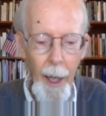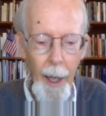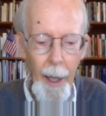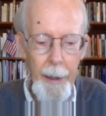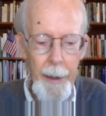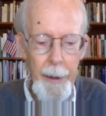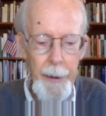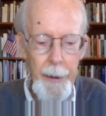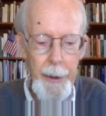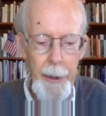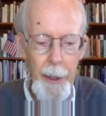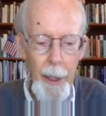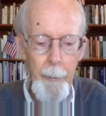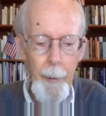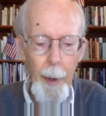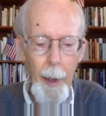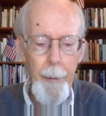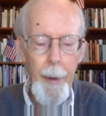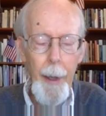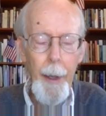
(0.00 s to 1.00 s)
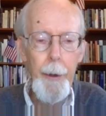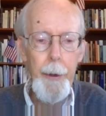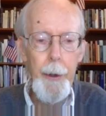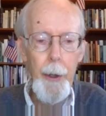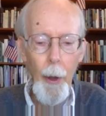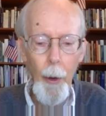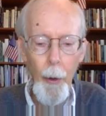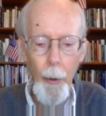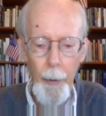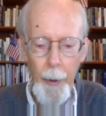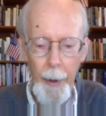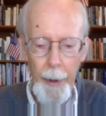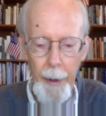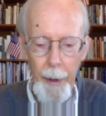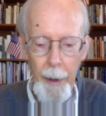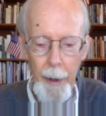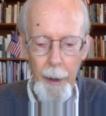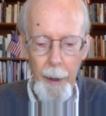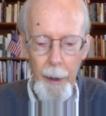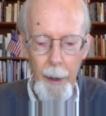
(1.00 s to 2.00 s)
I consider my marriage holy.
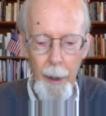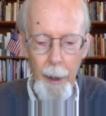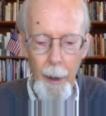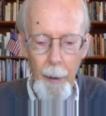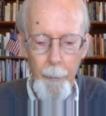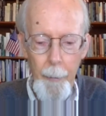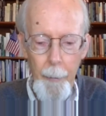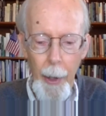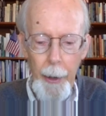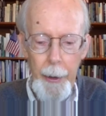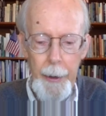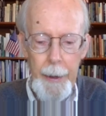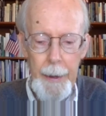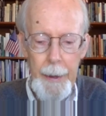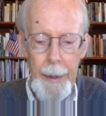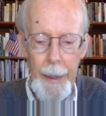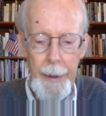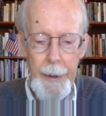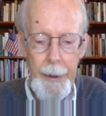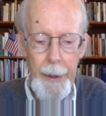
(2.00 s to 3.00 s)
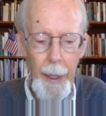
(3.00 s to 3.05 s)
Marriage is a